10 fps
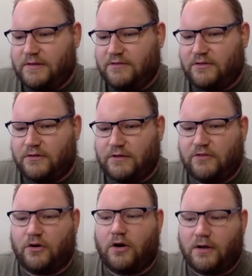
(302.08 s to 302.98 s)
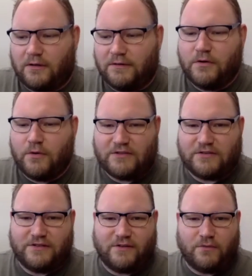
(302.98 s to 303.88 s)
these are all
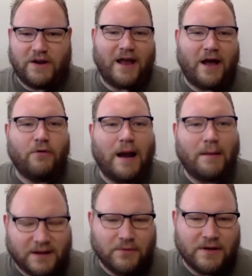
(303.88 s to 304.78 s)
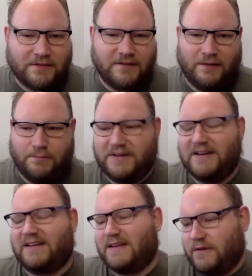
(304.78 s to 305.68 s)
questions that we are now grappling with, and
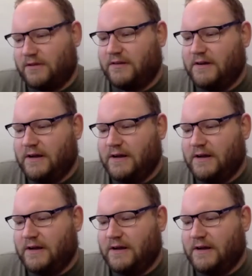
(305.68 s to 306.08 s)
particularly with